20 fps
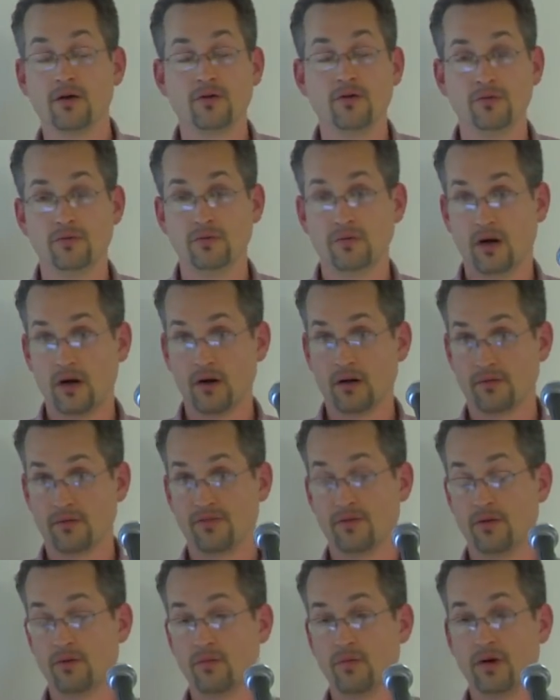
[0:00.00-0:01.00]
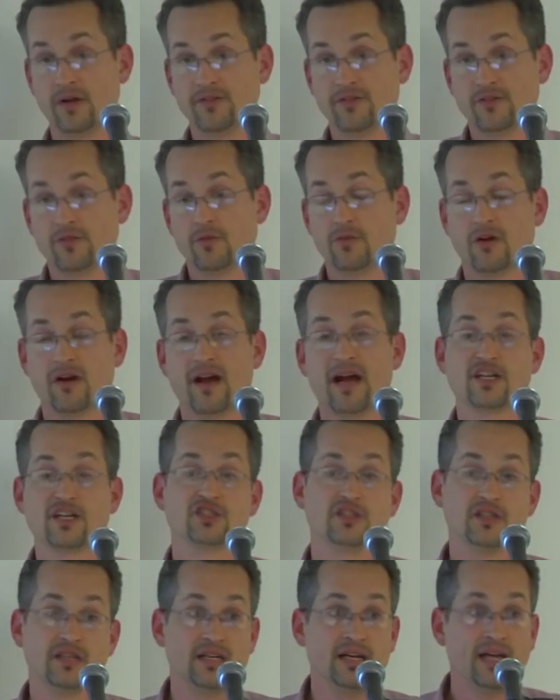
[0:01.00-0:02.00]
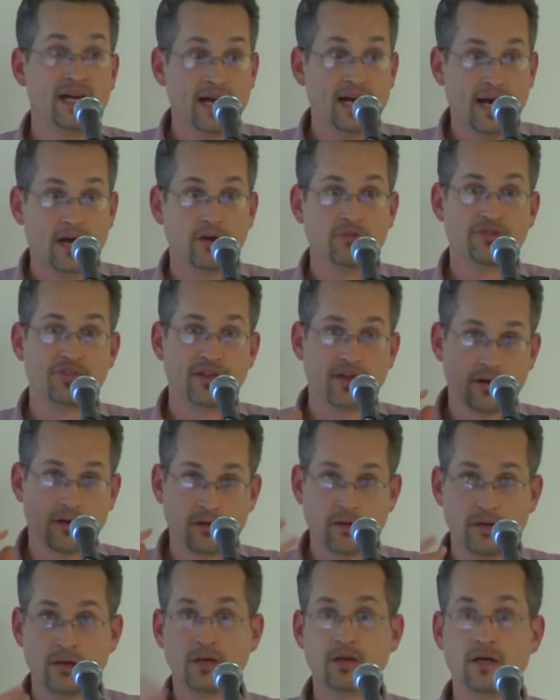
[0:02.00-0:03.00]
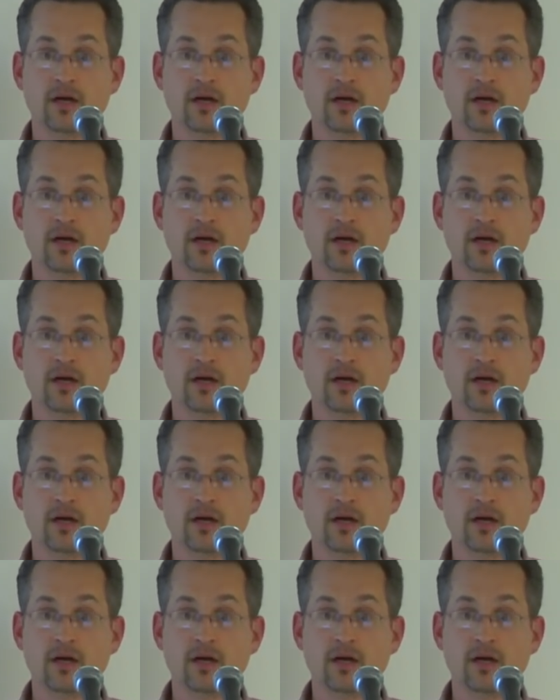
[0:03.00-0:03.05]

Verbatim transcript: who are the ones who are actually out there